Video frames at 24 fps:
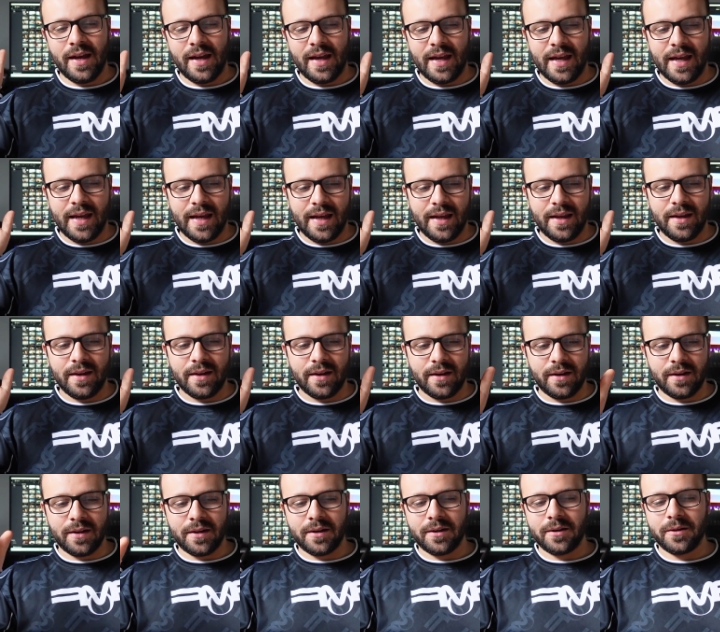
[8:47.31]
And
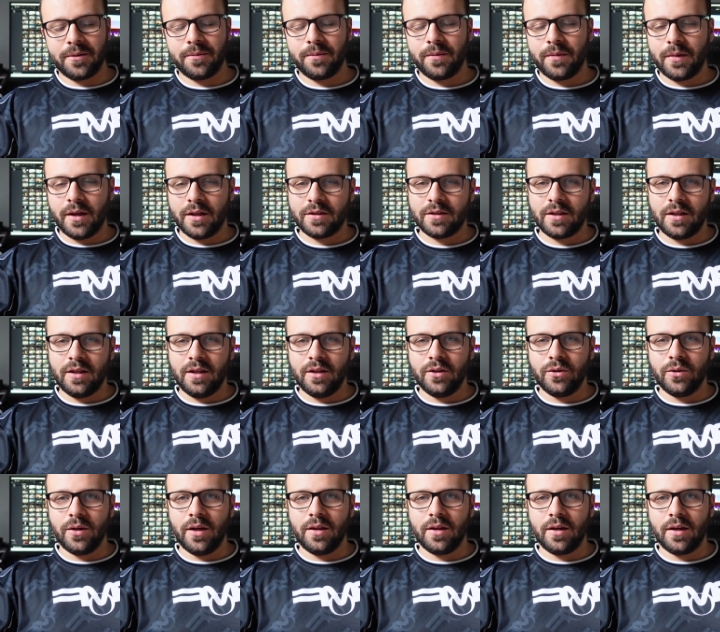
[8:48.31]
um, I'll see
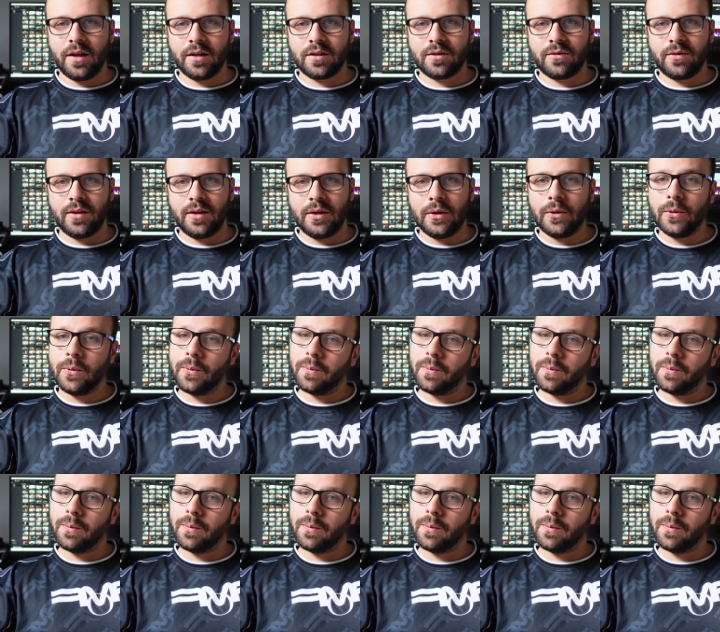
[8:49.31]
you in the next video.